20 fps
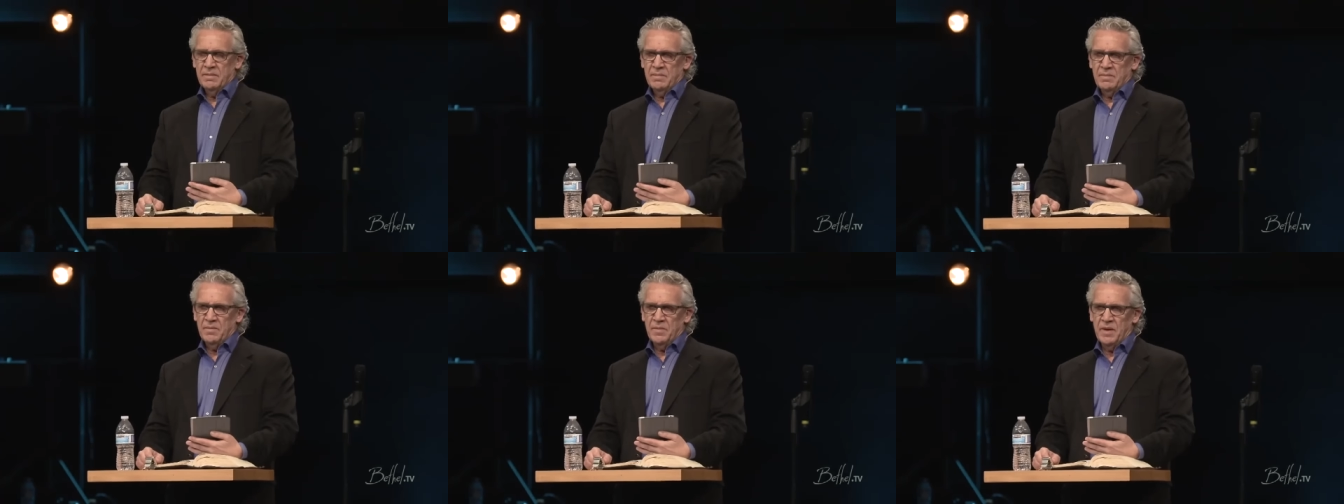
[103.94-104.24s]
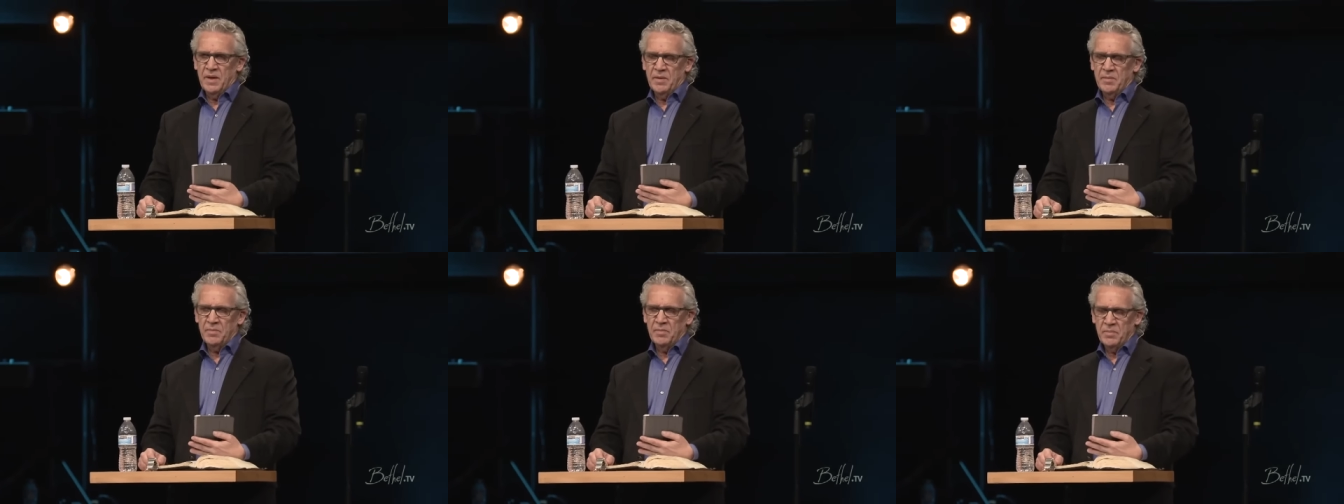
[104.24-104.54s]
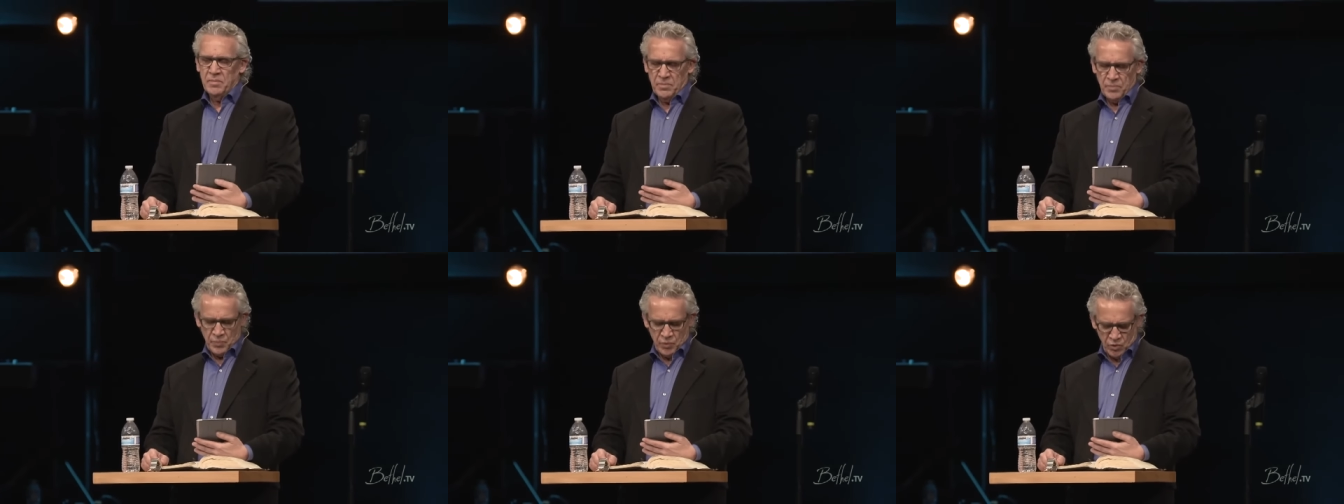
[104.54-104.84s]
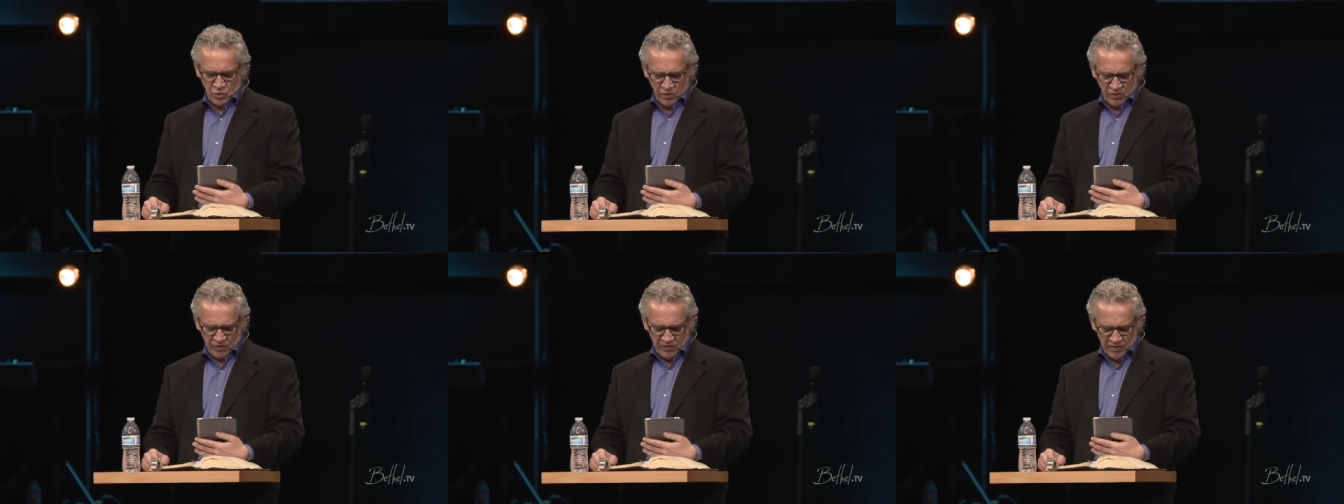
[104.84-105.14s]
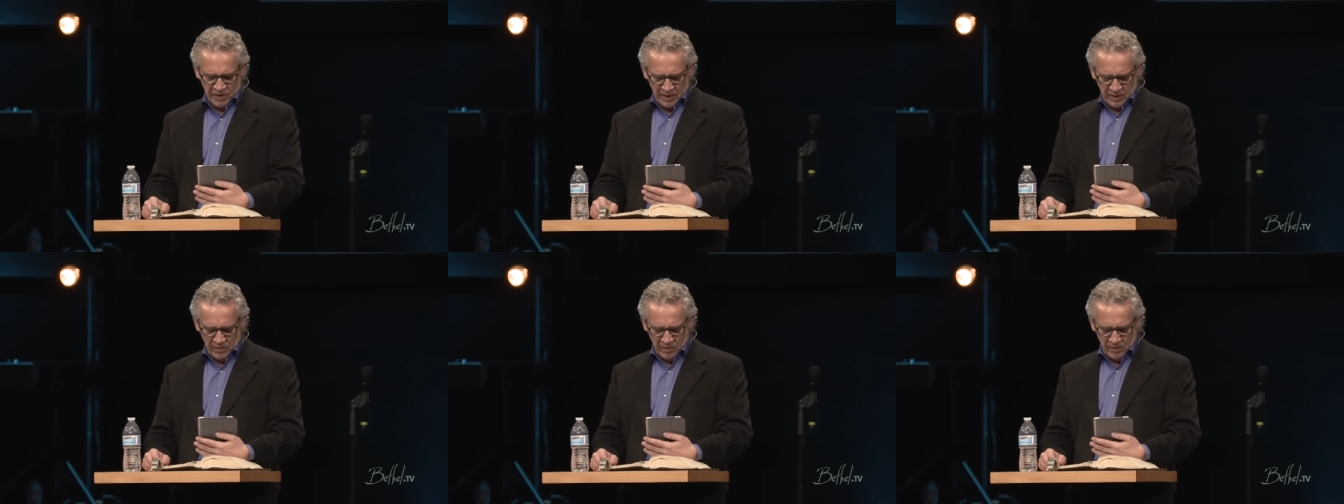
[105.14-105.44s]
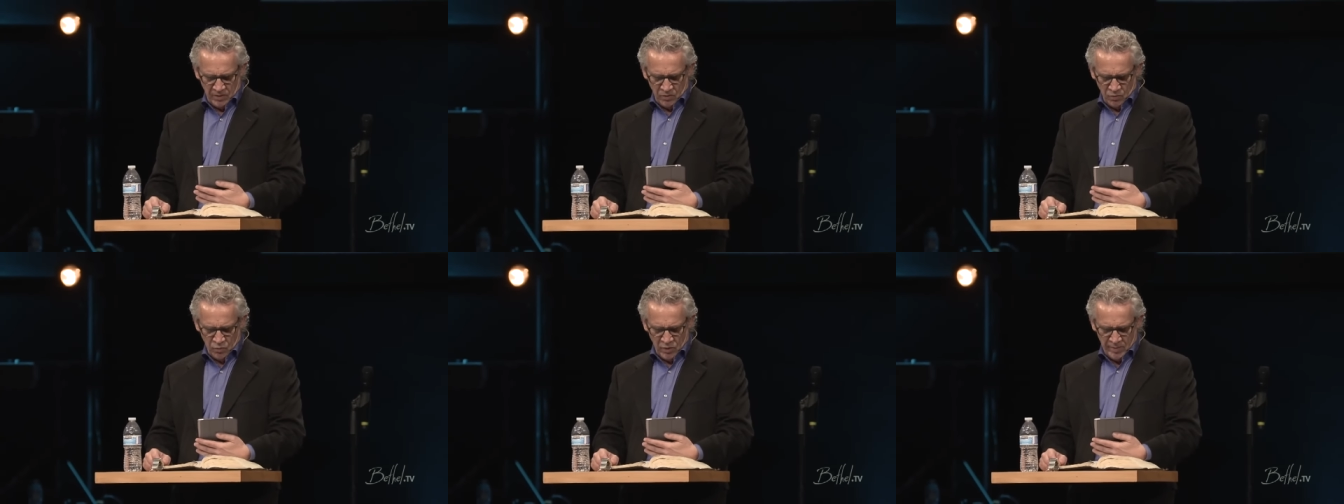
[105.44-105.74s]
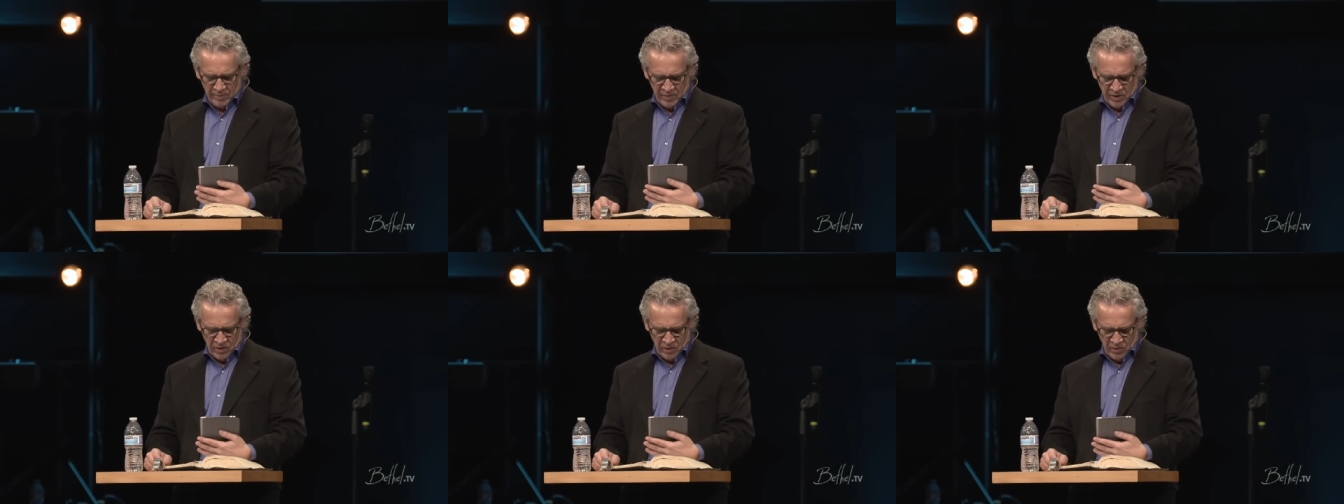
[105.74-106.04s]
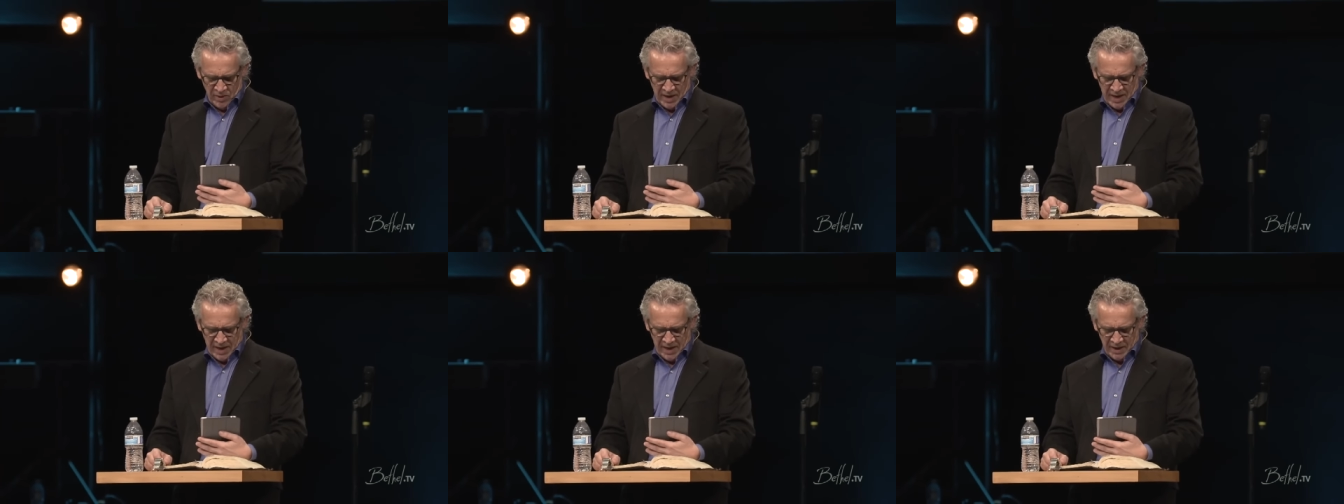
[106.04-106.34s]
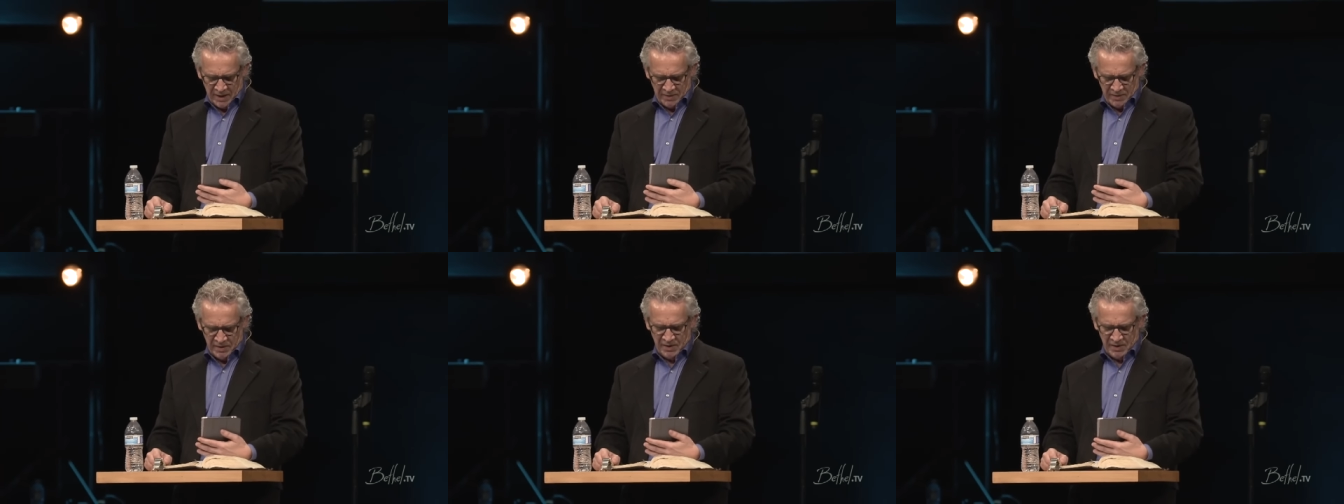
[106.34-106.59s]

that proved that women who add